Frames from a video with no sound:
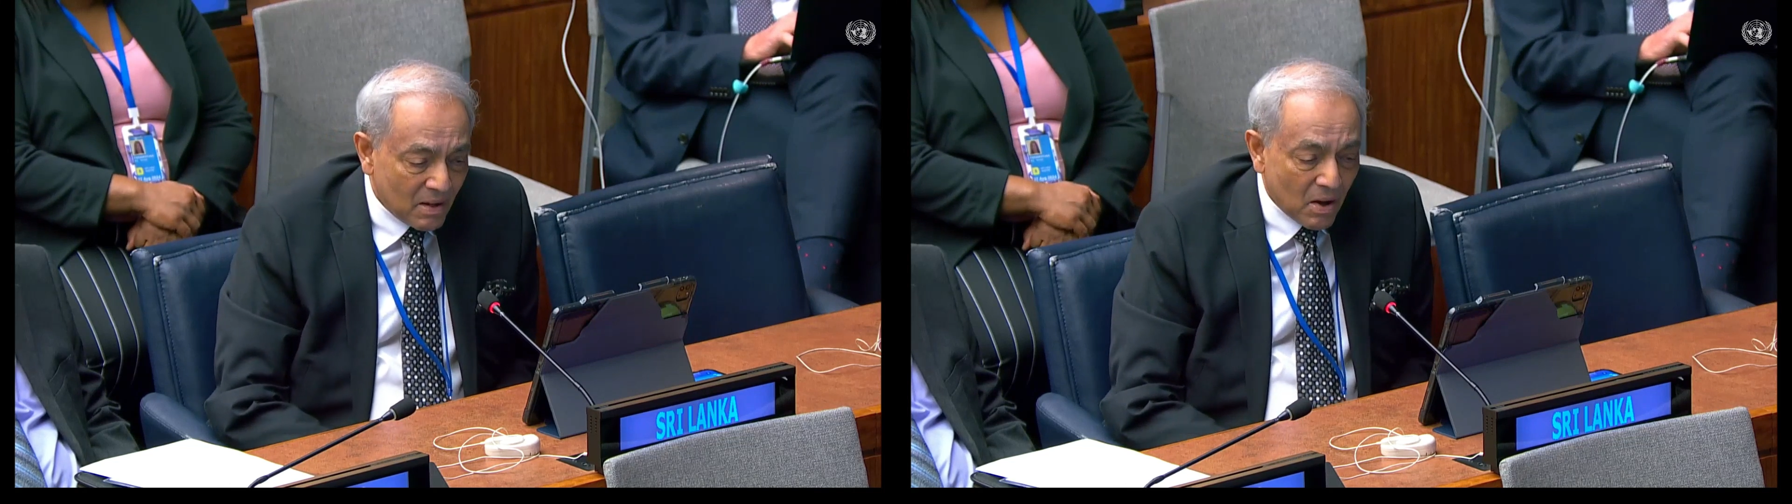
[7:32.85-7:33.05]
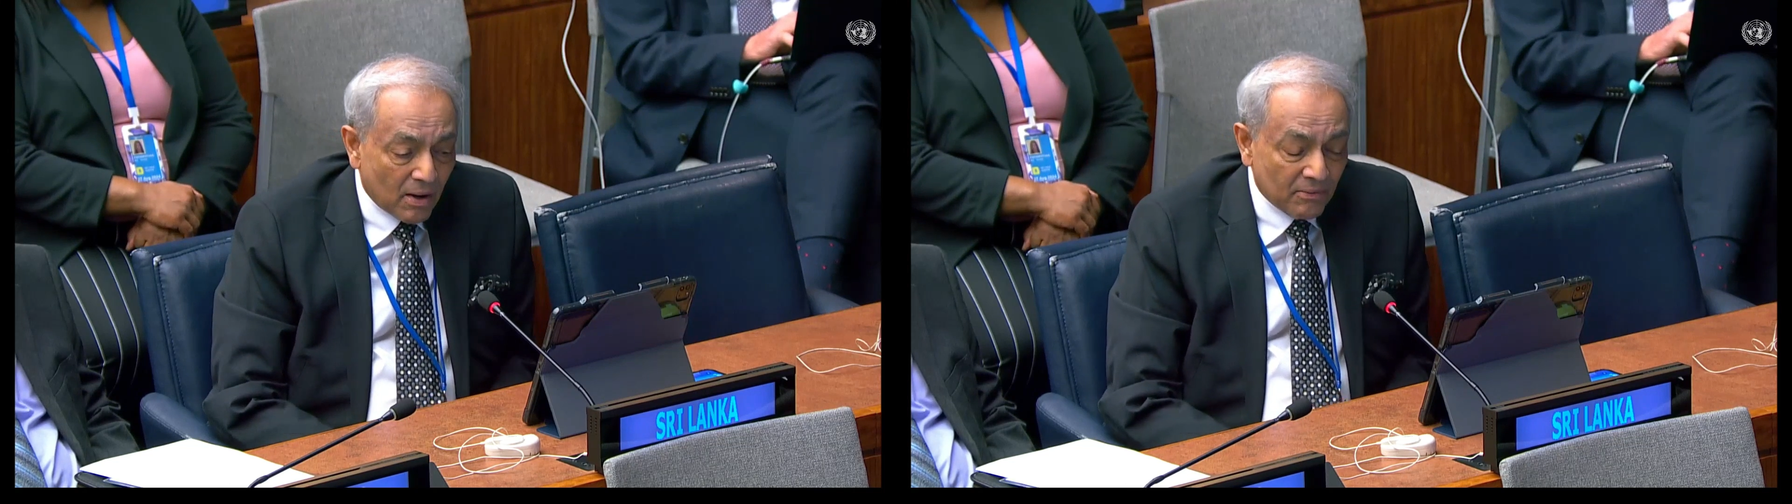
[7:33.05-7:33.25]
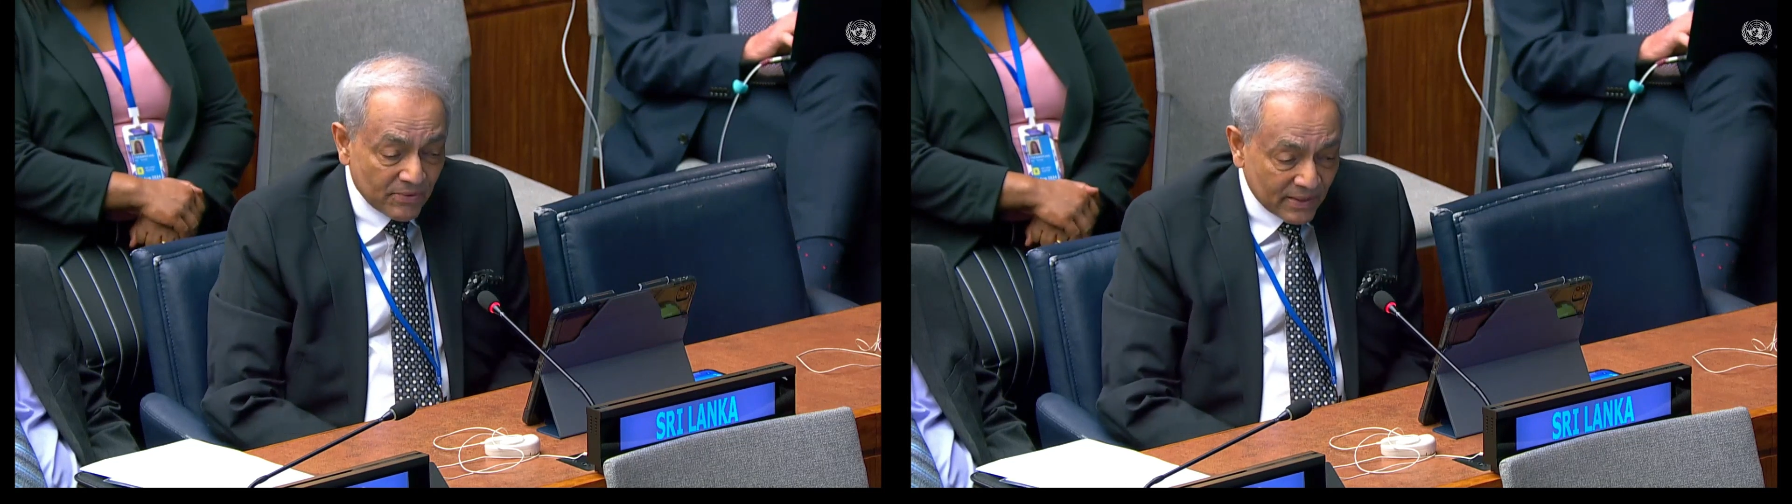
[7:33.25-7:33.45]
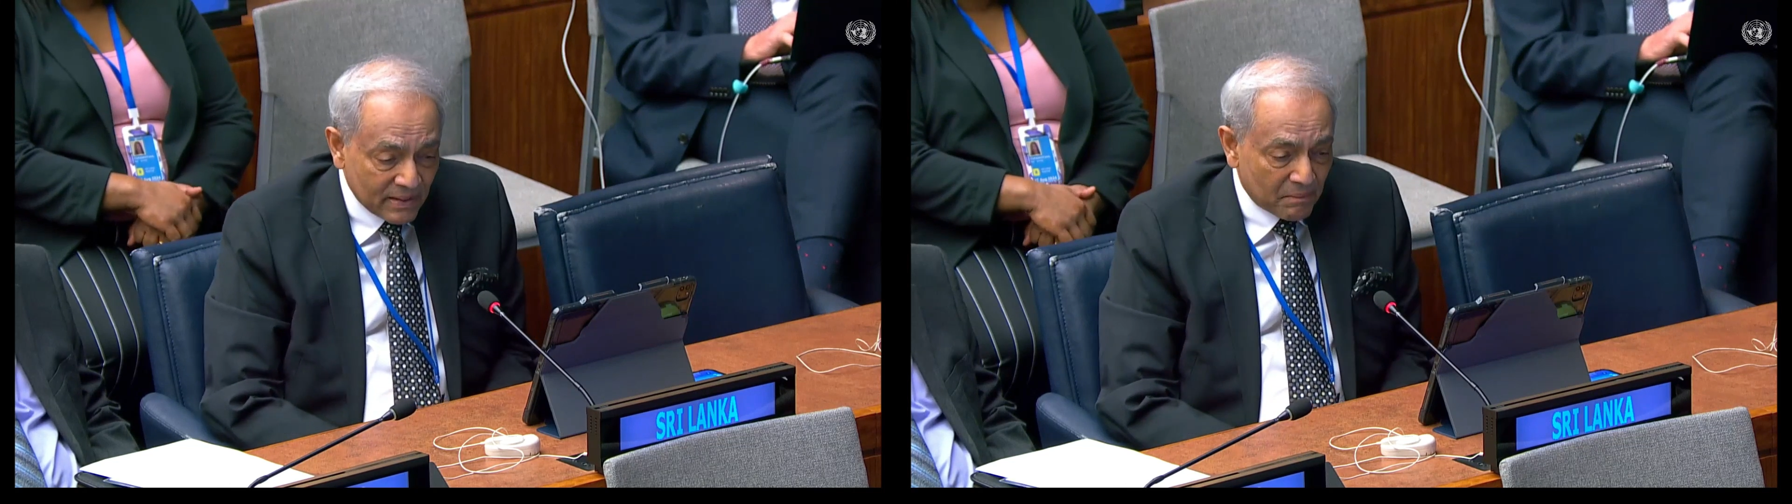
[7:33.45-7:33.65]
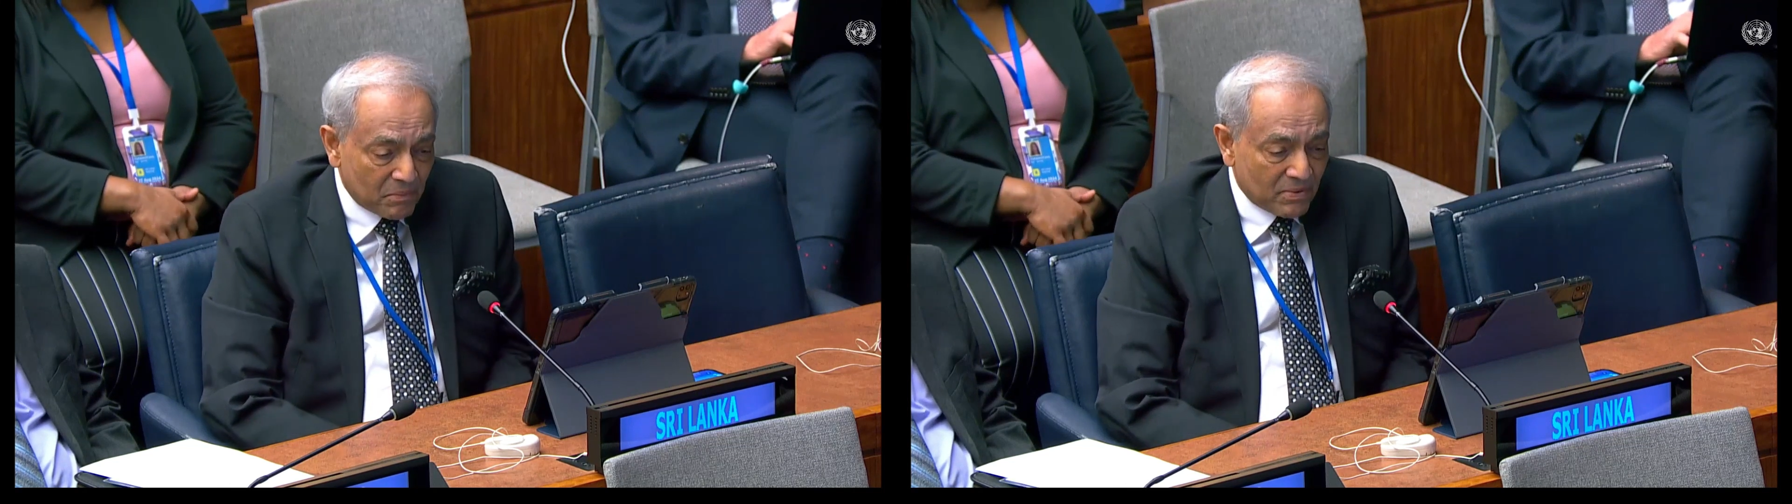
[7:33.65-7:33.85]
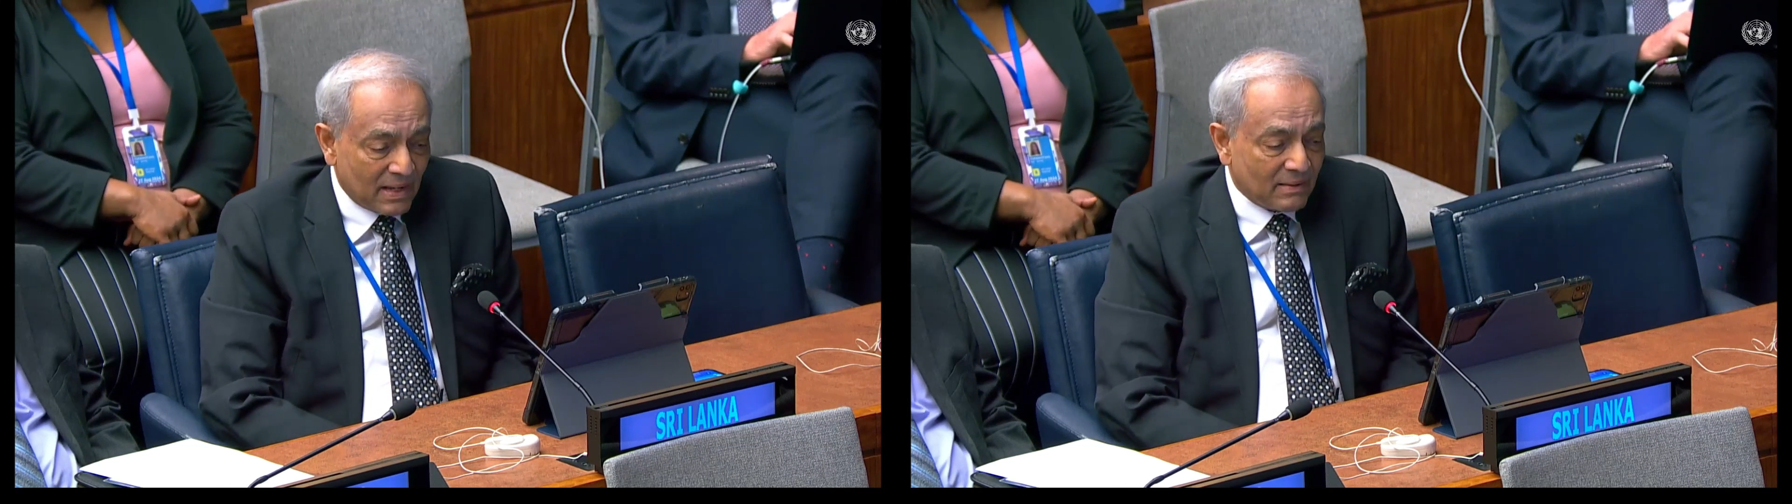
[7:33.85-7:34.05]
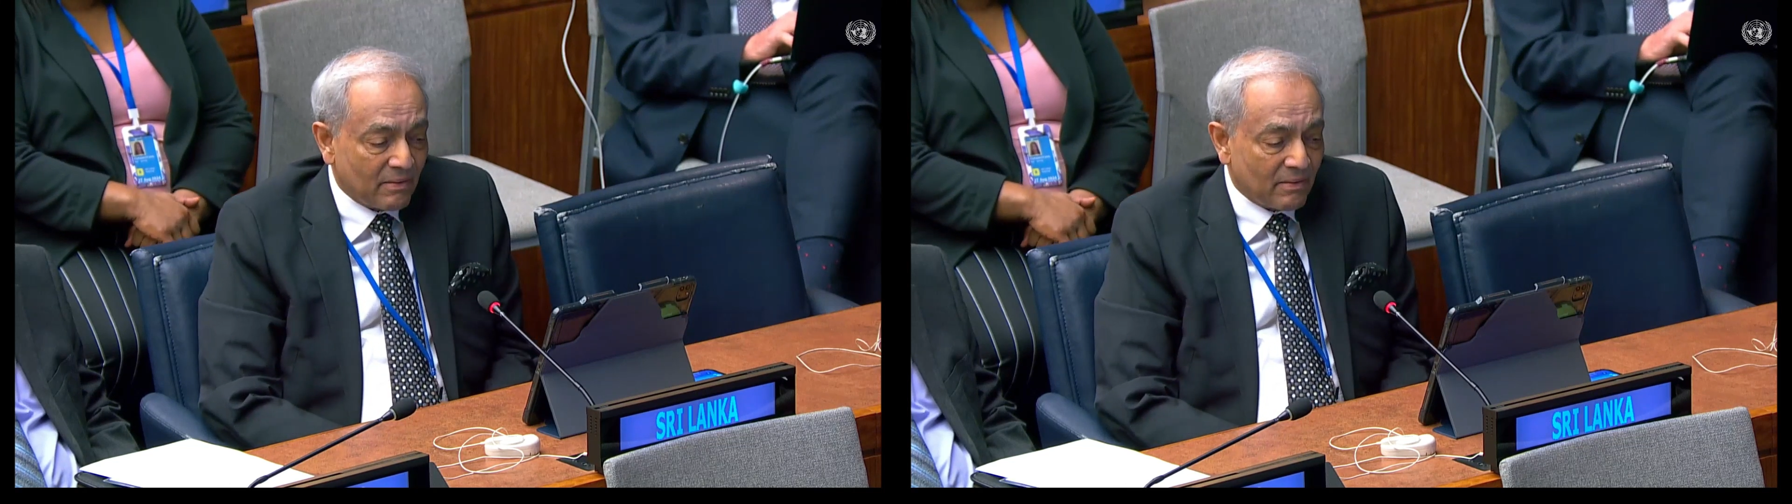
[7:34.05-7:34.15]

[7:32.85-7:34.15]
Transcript: of victims and the